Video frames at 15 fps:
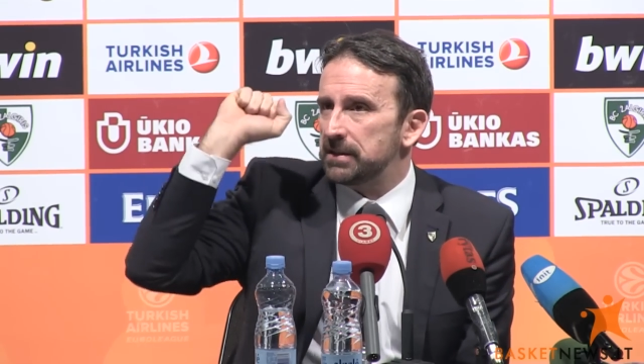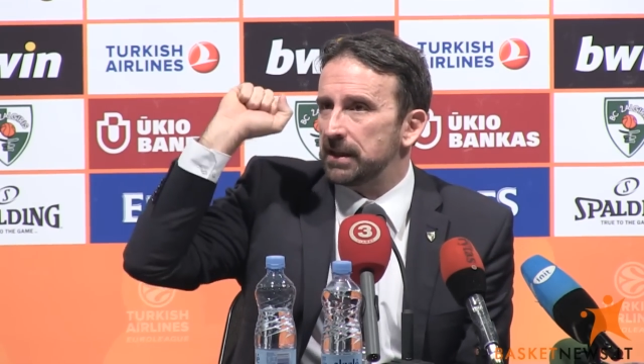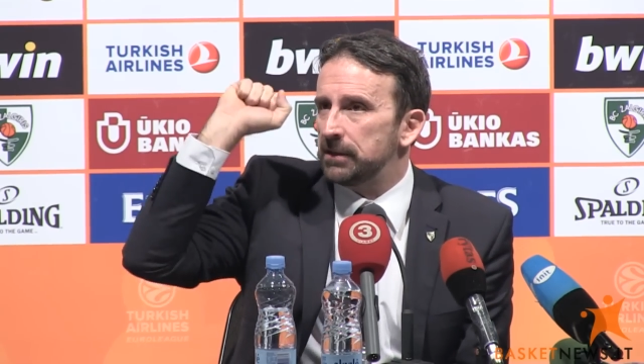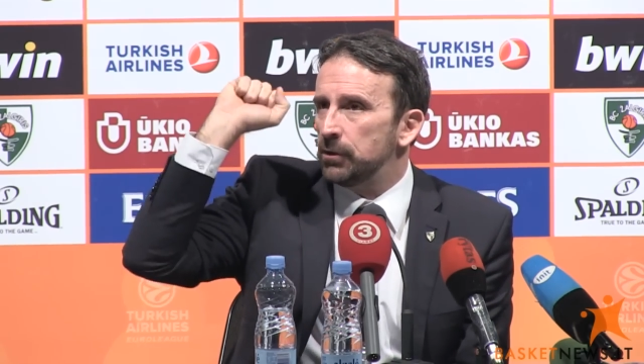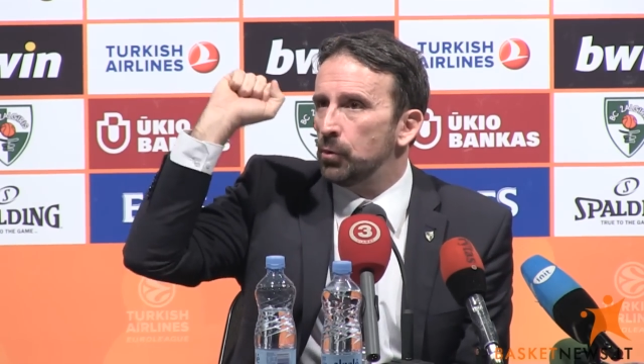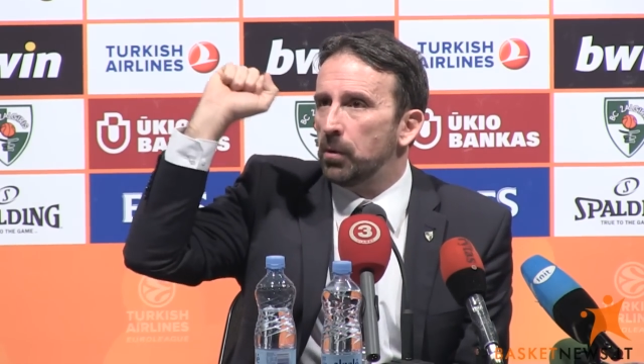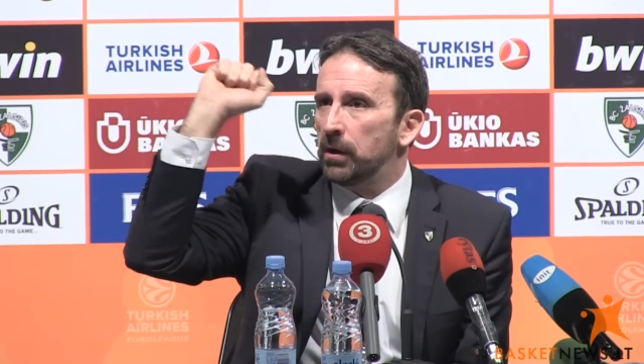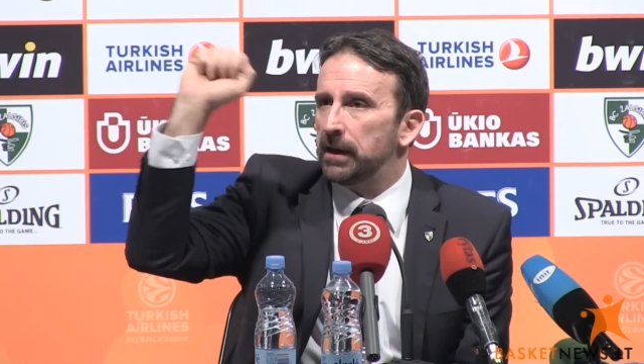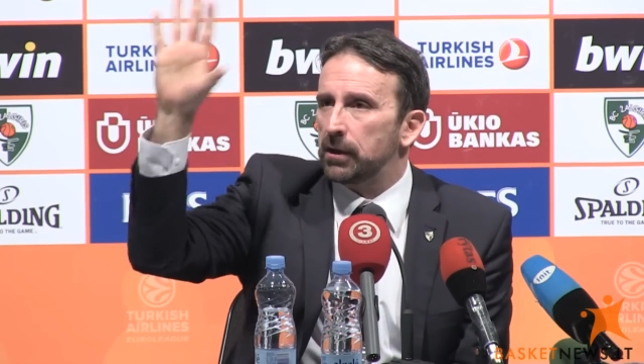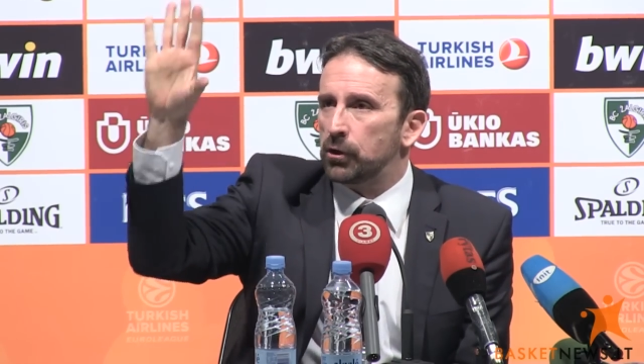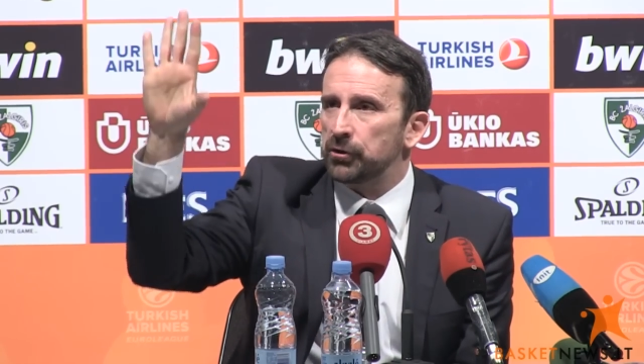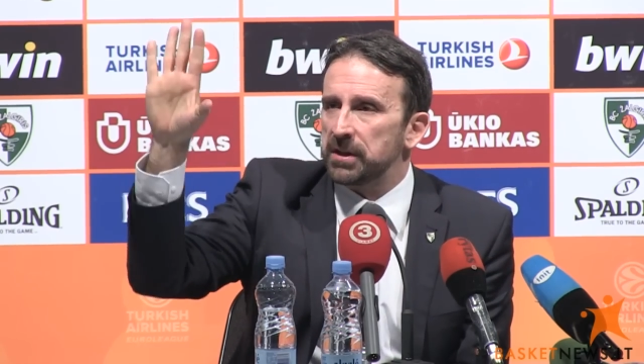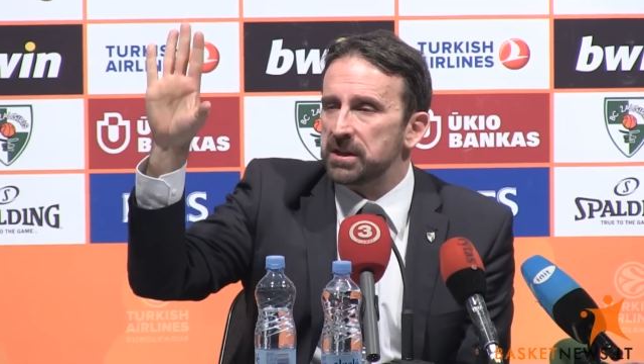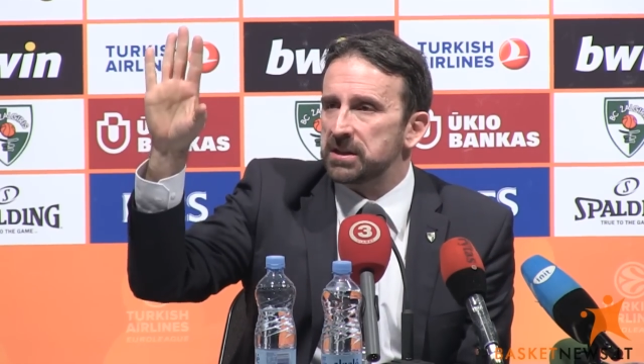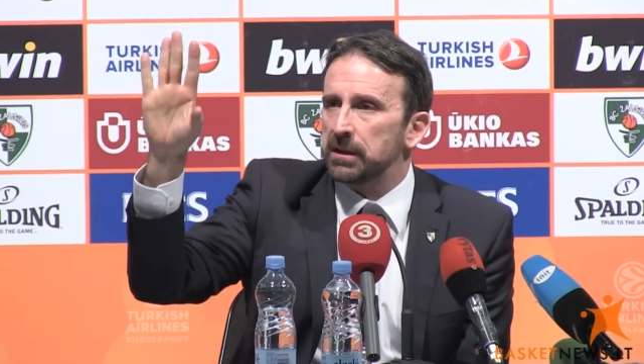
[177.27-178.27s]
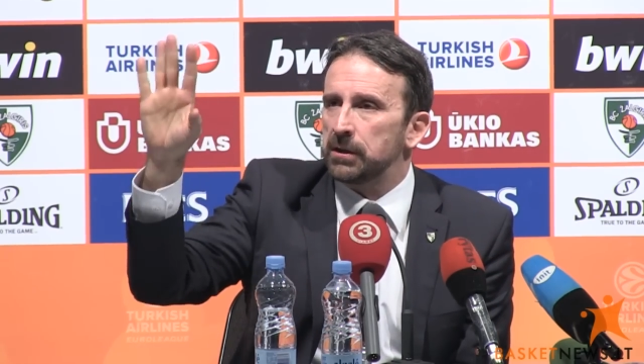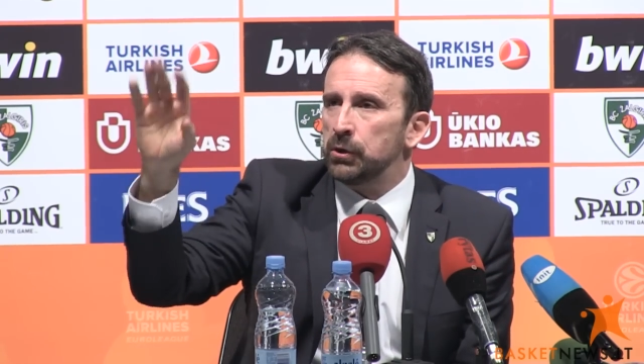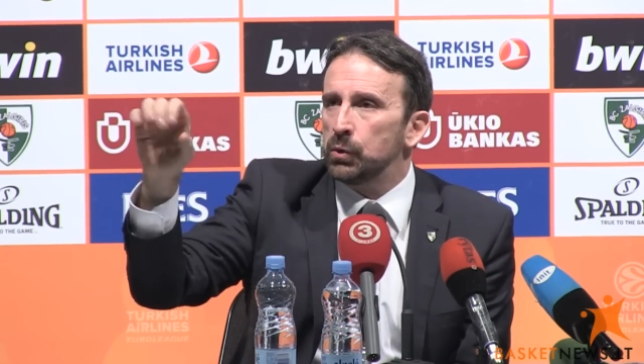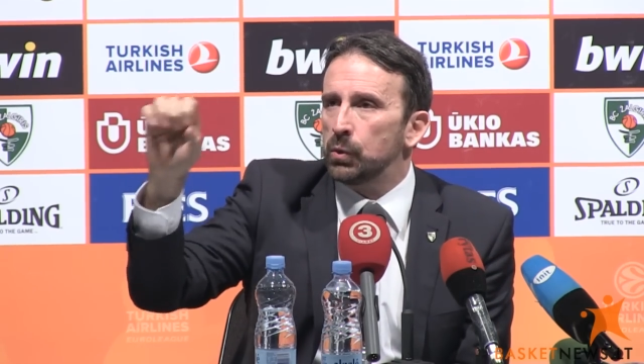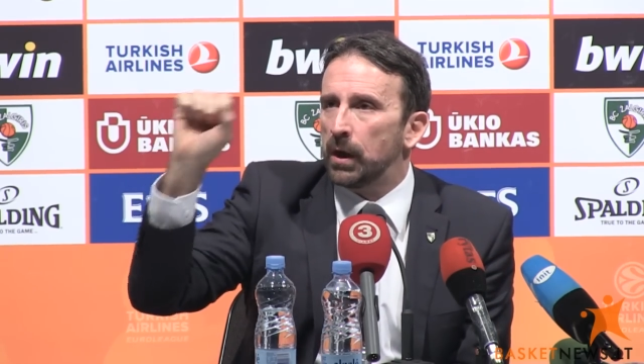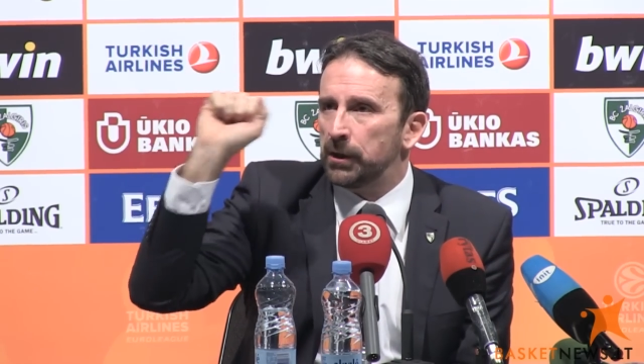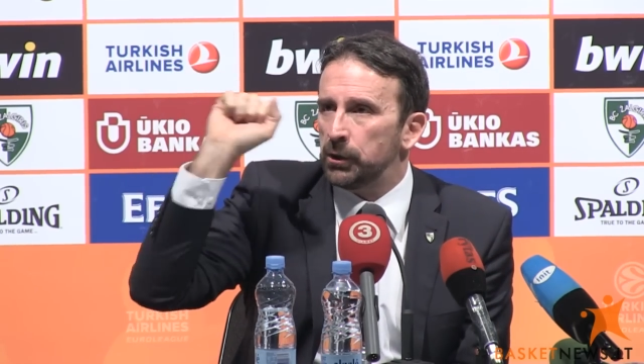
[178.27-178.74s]
that nobody are contesting
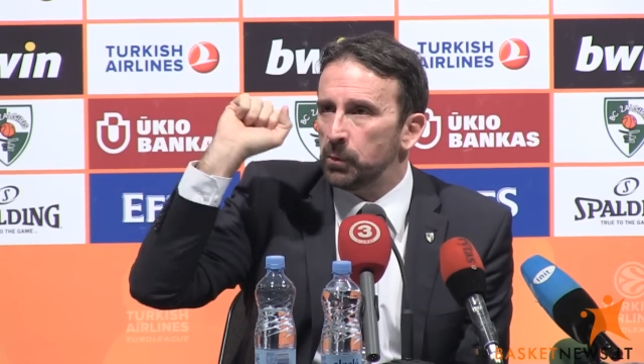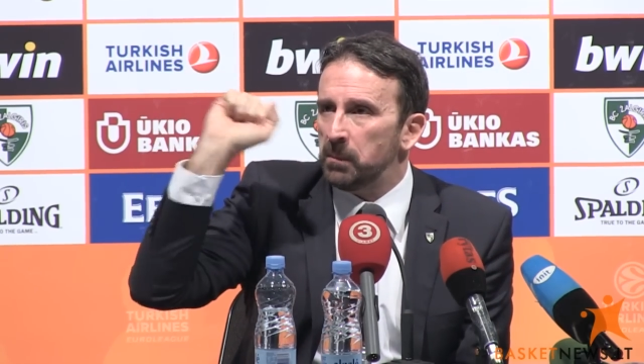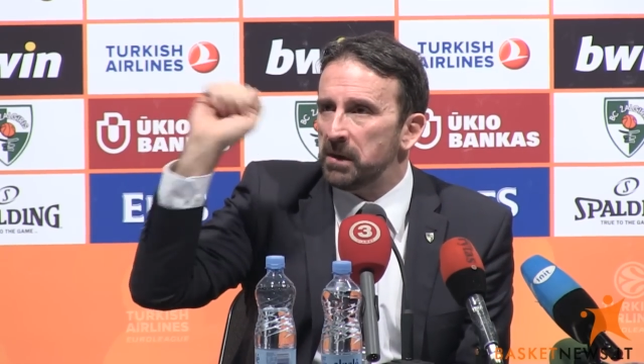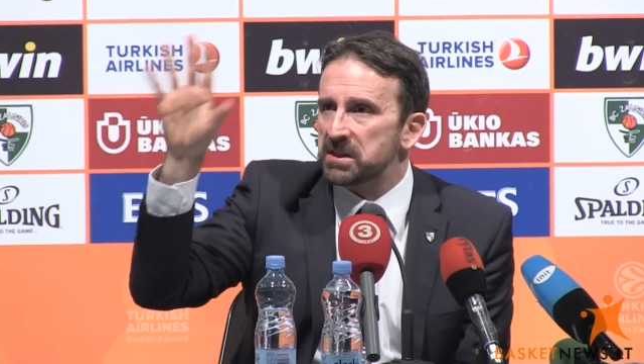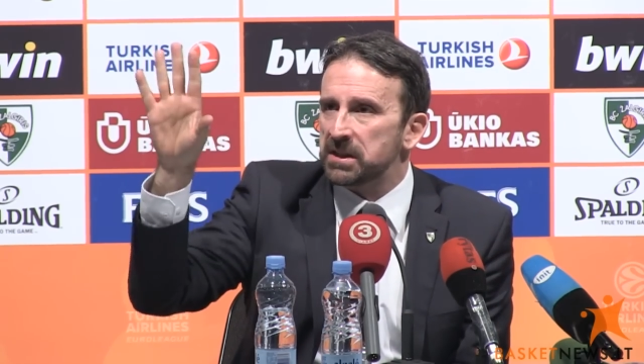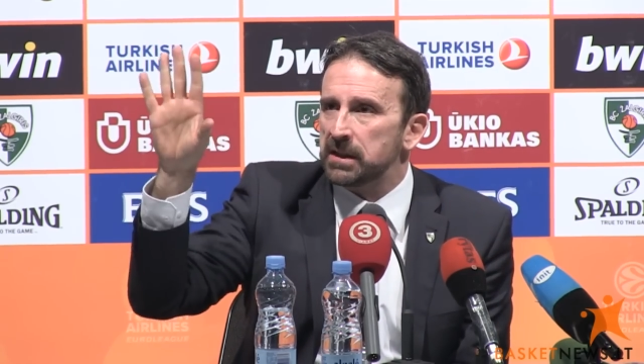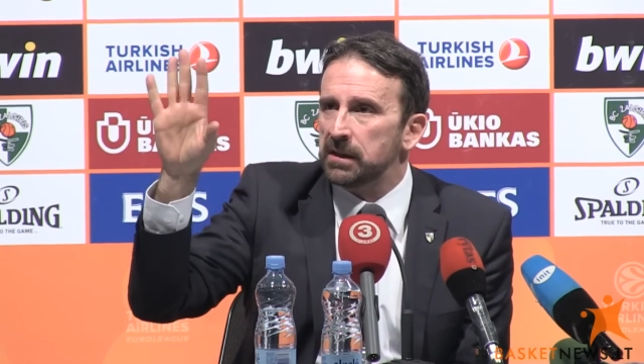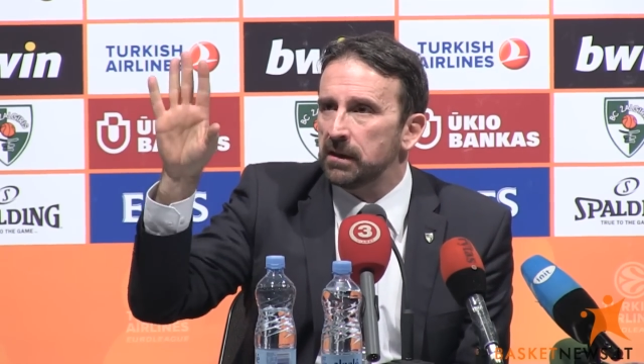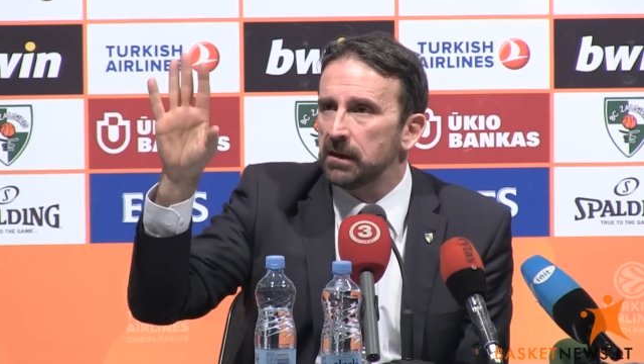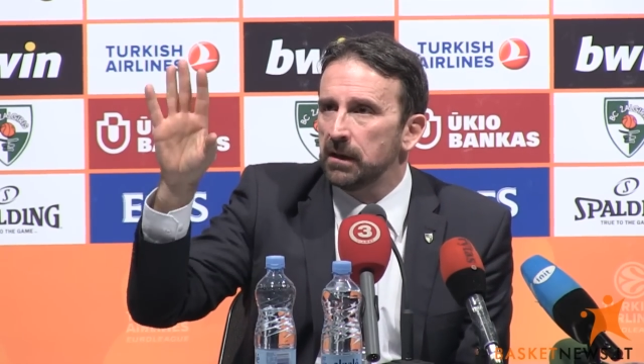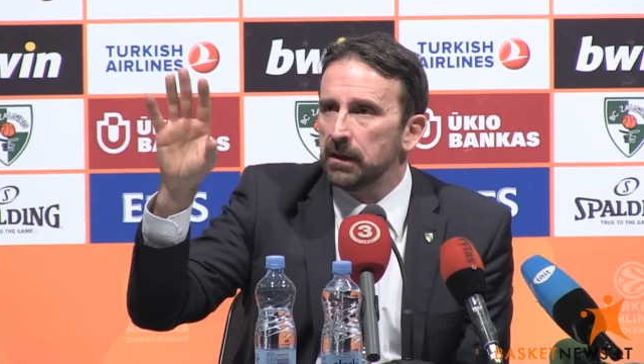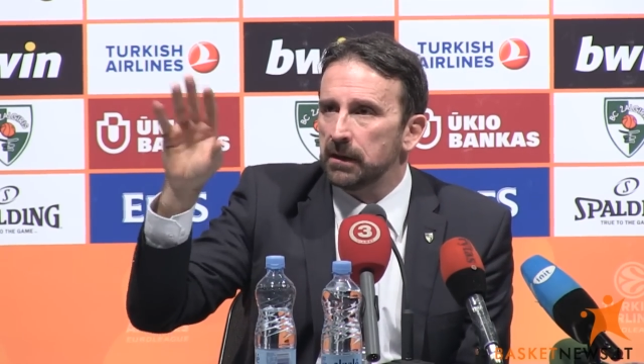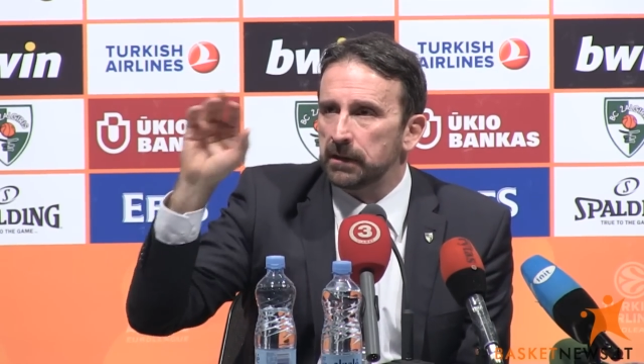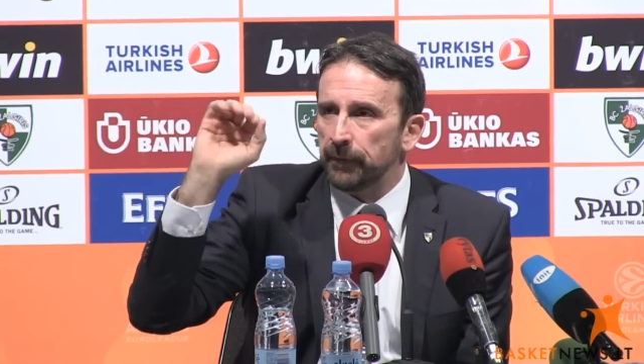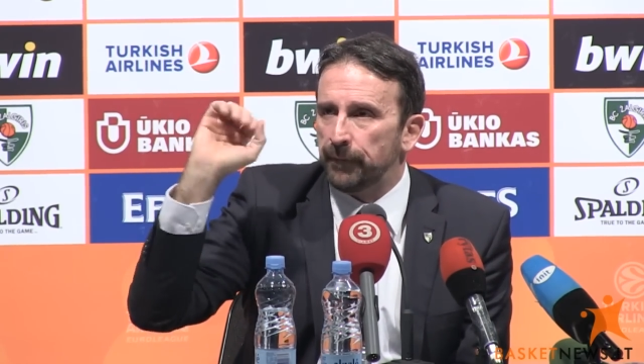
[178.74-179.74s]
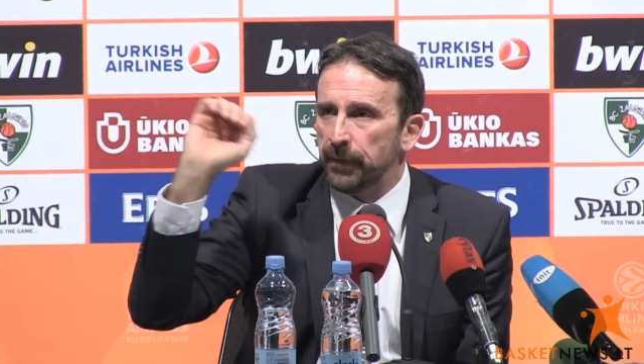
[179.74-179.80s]
you and you missing the